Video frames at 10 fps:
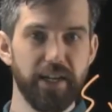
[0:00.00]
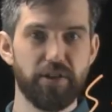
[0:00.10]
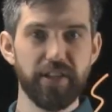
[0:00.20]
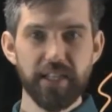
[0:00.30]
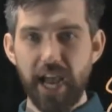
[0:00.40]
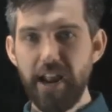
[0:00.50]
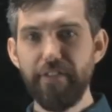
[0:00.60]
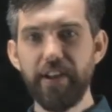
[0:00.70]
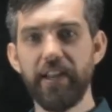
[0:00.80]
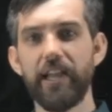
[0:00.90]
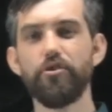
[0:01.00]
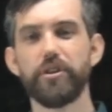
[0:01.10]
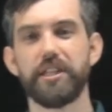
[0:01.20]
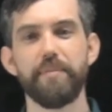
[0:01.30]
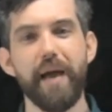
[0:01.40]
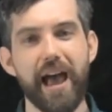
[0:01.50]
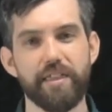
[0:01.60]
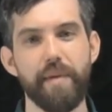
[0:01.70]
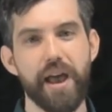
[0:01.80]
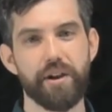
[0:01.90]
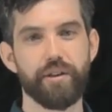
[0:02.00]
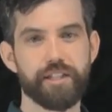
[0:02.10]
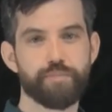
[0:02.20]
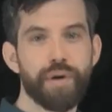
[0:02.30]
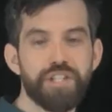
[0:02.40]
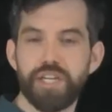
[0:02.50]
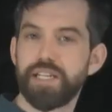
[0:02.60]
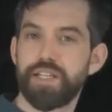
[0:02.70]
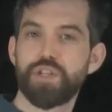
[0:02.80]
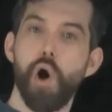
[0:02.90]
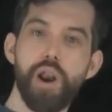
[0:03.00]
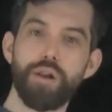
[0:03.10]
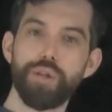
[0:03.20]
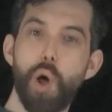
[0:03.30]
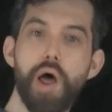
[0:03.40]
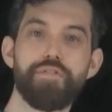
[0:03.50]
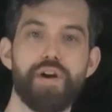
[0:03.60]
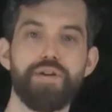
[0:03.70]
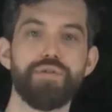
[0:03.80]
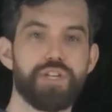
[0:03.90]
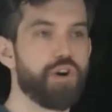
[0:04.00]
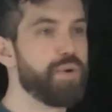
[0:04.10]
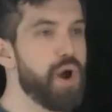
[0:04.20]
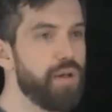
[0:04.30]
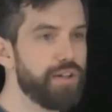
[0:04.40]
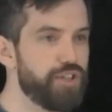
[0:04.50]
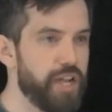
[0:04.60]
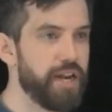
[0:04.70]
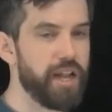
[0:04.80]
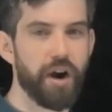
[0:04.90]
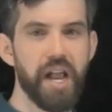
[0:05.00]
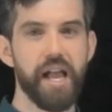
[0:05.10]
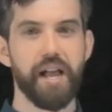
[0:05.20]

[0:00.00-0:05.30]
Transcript: So this is kind of an interesting mathematical expression because it's got a lot of our new terminology in here.